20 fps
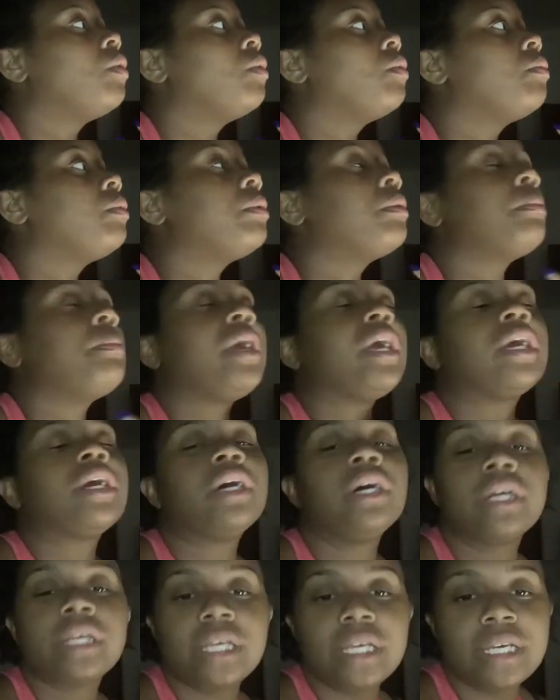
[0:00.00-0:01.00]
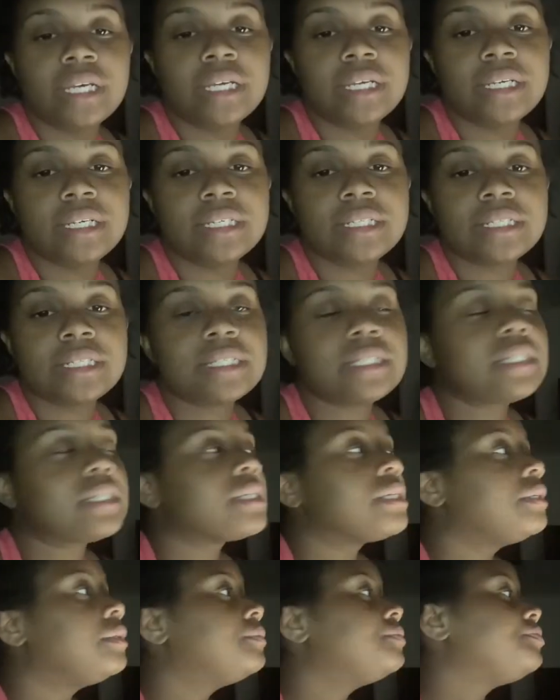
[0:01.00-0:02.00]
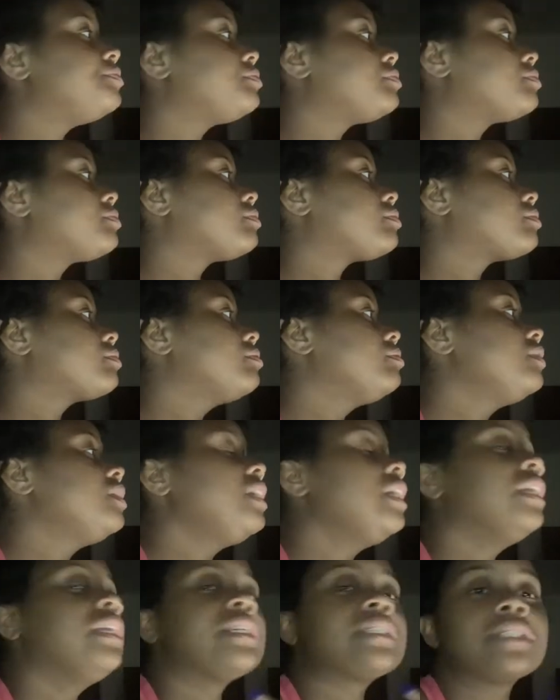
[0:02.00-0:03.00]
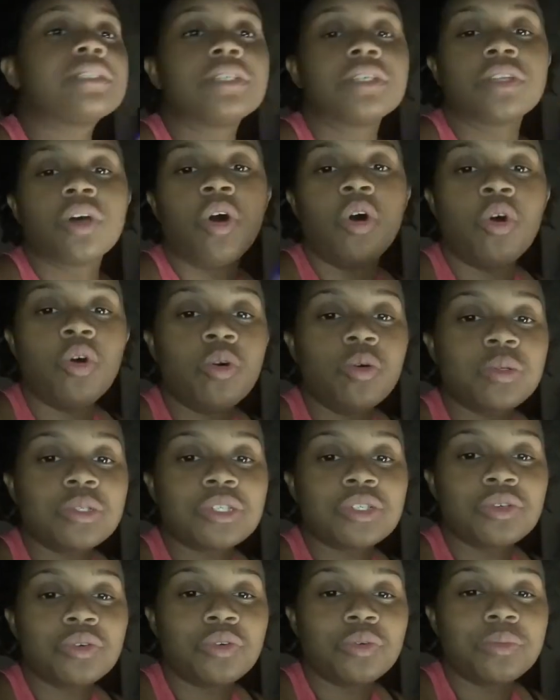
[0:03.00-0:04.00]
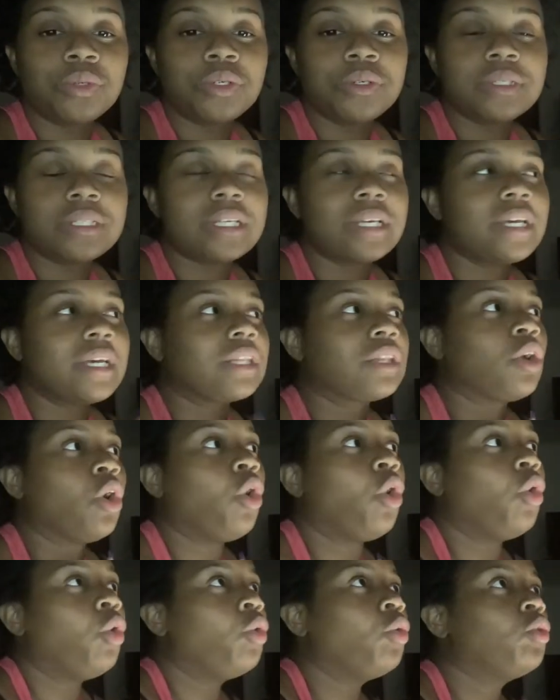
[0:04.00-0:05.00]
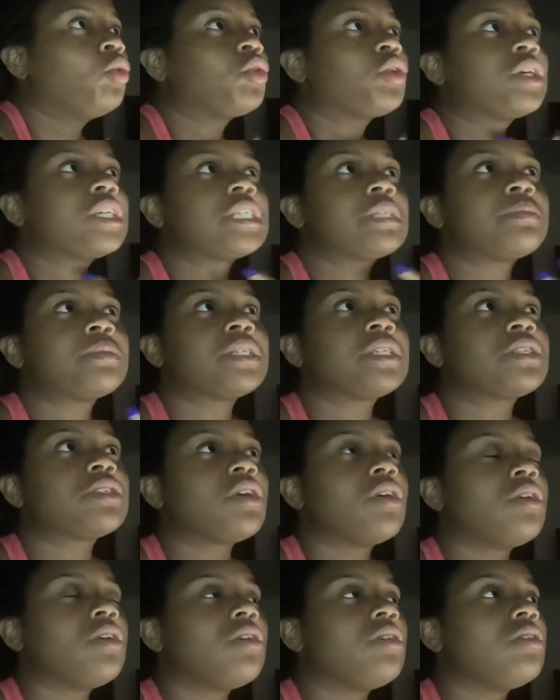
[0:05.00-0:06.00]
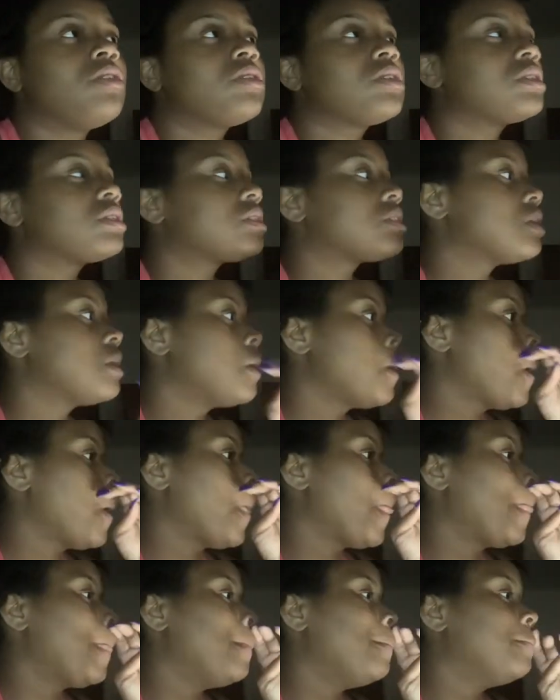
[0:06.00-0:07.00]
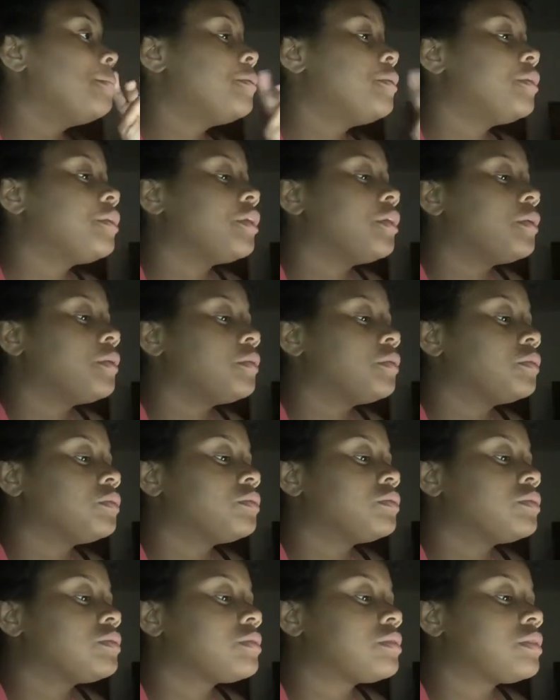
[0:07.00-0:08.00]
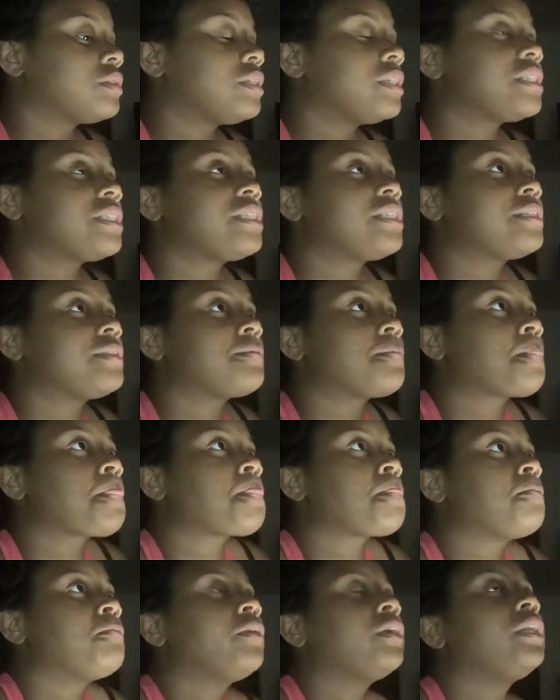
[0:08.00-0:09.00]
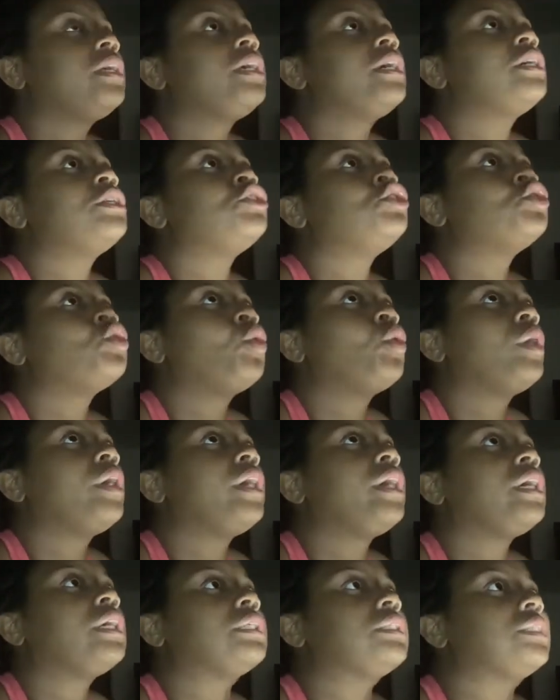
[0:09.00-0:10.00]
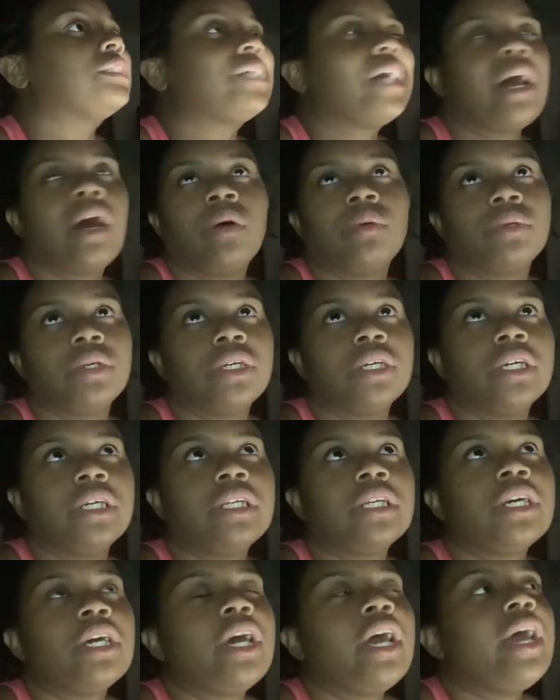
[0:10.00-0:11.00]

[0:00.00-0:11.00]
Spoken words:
We would bake cookies, listen to the old school music, the old Christmas songs, you know, just really enjoying childhood.